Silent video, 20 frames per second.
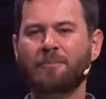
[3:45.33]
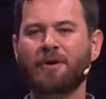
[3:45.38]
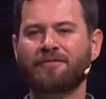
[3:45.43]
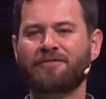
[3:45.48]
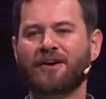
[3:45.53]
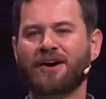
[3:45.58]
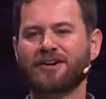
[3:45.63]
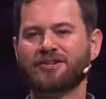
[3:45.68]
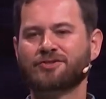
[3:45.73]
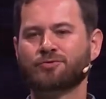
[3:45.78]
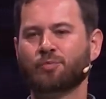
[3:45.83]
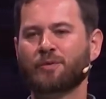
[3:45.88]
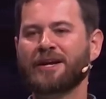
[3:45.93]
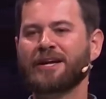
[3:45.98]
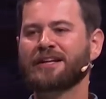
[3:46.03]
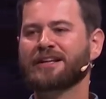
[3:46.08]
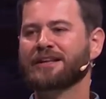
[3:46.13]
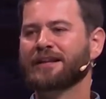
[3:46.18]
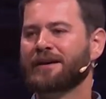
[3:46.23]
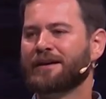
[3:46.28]
of us, we
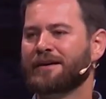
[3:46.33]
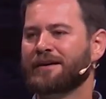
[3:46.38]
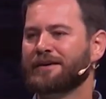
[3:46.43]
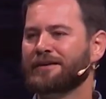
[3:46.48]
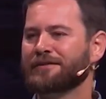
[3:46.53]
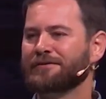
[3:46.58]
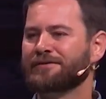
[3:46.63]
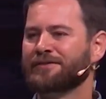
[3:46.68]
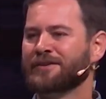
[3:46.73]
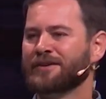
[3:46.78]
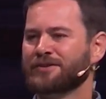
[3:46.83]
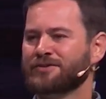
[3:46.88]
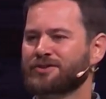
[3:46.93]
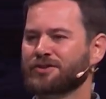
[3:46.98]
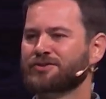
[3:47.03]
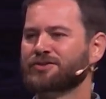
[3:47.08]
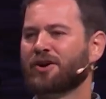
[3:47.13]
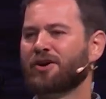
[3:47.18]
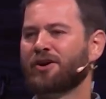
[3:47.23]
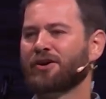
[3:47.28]
love to
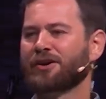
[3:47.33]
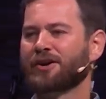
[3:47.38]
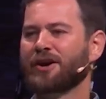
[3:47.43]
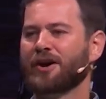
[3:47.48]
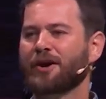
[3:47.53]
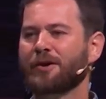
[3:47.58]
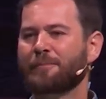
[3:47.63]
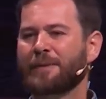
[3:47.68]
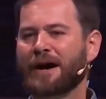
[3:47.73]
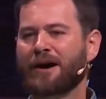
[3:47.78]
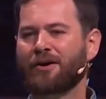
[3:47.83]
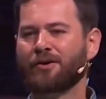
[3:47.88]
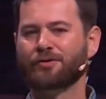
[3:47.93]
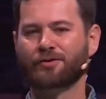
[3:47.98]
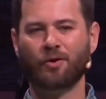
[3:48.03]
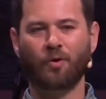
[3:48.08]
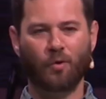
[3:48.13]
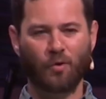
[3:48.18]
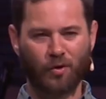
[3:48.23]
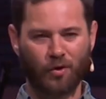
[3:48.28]
talk about
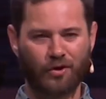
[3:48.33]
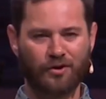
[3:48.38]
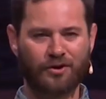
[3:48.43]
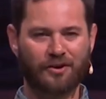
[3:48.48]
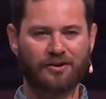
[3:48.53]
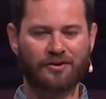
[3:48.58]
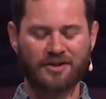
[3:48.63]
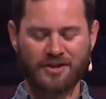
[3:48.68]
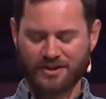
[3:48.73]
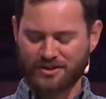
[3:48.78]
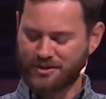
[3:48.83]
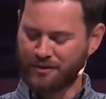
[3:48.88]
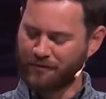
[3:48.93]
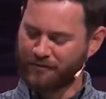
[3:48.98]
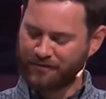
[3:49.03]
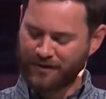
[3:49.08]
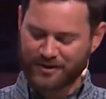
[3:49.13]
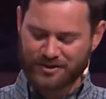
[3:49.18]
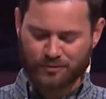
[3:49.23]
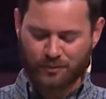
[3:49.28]
order. Some
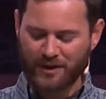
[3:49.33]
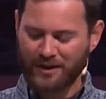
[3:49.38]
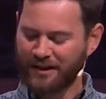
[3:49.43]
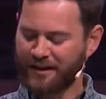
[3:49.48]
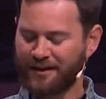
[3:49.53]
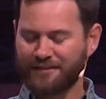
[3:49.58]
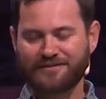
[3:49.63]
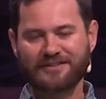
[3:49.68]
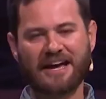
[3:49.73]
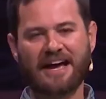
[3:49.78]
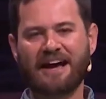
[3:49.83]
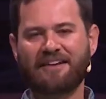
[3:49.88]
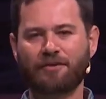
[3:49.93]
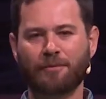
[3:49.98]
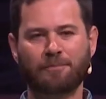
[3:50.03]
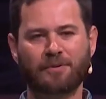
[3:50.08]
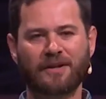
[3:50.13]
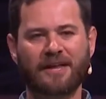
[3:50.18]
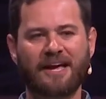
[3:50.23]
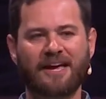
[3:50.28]
of us, we love to have a
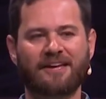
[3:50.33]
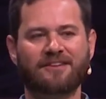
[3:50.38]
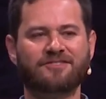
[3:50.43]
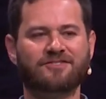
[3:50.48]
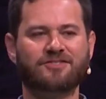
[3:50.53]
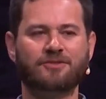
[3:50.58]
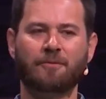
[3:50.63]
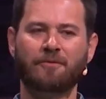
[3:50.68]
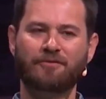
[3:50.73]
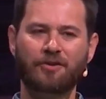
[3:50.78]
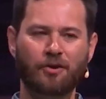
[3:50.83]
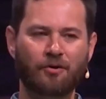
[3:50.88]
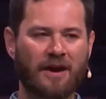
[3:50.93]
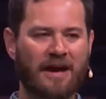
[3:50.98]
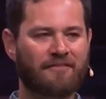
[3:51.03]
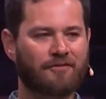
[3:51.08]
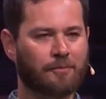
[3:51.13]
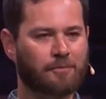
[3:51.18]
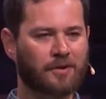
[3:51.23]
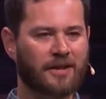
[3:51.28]
plan. Some of you
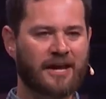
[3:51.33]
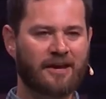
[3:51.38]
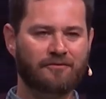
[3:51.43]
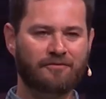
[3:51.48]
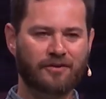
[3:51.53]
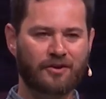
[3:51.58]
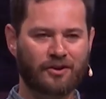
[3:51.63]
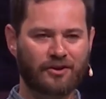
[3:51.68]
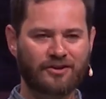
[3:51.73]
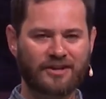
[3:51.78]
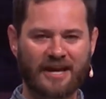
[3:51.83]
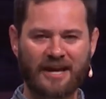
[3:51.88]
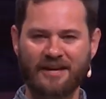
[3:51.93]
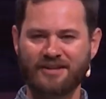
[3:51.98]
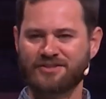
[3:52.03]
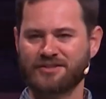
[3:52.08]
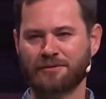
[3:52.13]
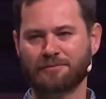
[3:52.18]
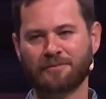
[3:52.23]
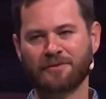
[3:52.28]
have a plan for your day.
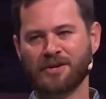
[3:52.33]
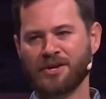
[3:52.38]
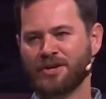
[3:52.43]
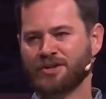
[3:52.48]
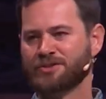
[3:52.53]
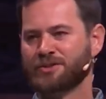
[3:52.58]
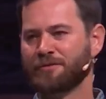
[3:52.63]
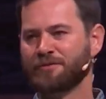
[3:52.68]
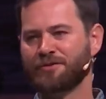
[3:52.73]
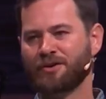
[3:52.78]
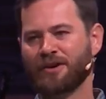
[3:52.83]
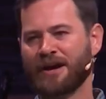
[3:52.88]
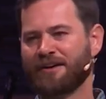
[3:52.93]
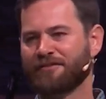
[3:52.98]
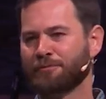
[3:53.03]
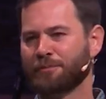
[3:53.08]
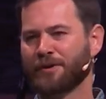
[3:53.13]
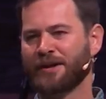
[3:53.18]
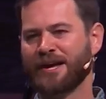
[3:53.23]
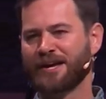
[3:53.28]
Some of you
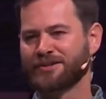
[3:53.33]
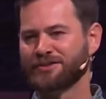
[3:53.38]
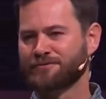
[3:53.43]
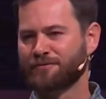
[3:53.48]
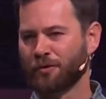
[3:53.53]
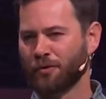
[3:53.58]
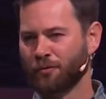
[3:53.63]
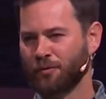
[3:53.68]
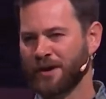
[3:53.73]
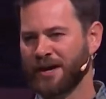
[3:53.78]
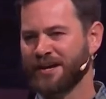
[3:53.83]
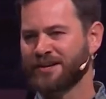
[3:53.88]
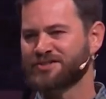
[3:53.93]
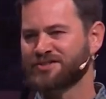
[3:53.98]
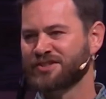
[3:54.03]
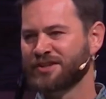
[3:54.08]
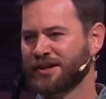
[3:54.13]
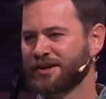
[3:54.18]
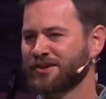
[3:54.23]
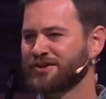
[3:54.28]
have plans for weeks,
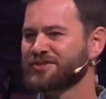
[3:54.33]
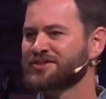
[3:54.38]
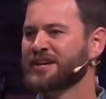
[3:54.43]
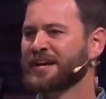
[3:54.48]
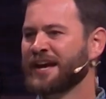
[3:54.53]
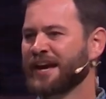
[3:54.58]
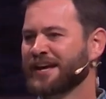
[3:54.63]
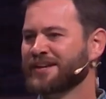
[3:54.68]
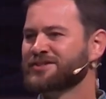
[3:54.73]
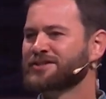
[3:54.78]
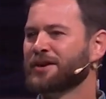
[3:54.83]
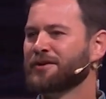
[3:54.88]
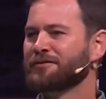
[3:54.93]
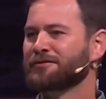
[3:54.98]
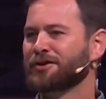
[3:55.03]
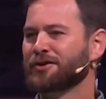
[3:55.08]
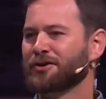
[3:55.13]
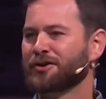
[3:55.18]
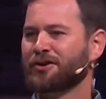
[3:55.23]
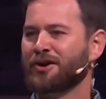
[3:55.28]
years, and some of
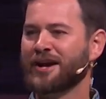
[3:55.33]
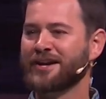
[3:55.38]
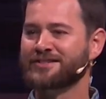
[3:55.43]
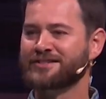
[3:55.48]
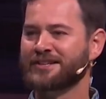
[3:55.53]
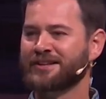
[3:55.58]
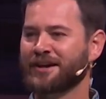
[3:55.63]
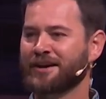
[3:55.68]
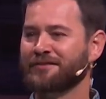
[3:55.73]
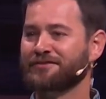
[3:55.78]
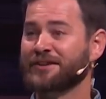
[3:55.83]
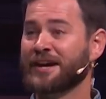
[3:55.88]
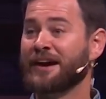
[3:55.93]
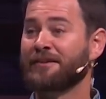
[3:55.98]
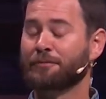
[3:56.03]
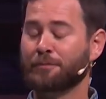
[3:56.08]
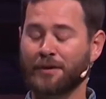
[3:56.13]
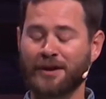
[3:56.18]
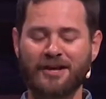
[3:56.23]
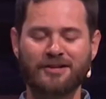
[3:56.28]
you are crazy enough to
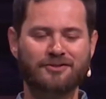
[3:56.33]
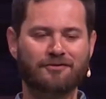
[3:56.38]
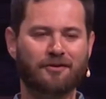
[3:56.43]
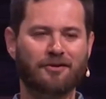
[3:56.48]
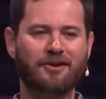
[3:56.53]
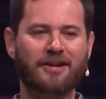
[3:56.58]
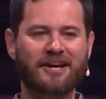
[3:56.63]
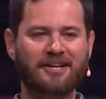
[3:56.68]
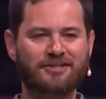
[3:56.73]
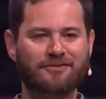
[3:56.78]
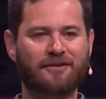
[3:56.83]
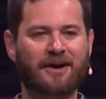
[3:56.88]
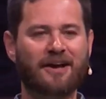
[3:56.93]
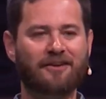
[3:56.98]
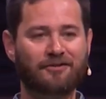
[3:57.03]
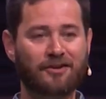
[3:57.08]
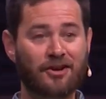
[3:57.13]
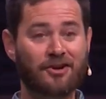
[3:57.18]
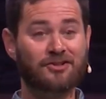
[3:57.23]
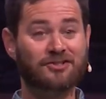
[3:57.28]
have plans for the next
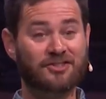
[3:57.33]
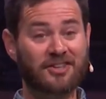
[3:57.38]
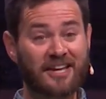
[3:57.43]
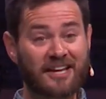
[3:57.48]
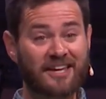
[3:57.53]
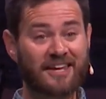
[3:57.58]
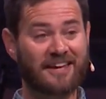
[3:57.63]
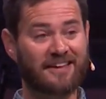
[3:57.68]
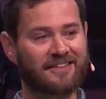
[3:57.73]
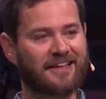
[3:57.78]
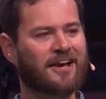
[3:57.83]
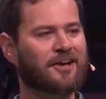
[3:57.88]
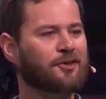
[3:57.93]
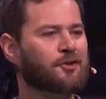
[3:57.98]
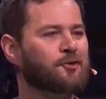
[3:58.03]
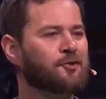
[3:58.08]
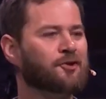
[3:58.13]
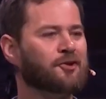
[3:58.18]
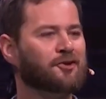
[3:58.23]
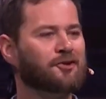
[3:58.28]
5 years, thinking that
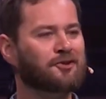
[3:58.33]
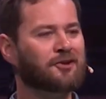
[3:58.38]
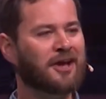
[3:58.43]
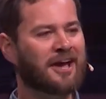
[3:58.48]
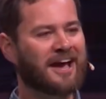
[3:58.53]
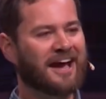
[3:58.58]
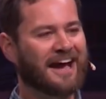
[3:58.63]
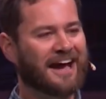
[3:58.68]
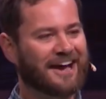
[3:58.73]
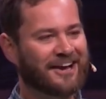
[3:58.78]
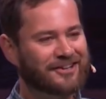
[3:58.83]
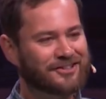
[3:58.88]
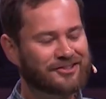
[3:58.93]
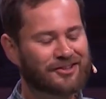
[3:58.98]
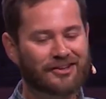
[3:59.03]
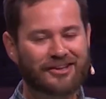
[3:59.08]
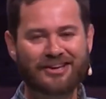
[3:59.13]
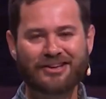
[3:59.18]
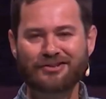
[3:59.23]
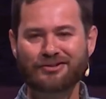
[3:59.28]
you can
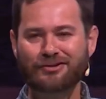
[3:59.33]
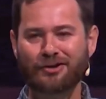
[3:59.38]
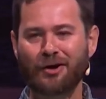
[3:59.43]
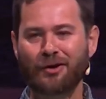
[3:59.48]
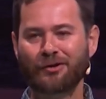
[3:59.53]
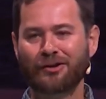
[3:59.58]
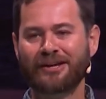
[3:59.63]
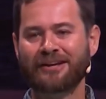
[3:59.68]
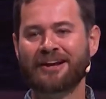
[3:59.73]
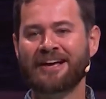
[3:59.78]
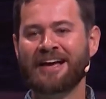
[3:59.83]
actually control it.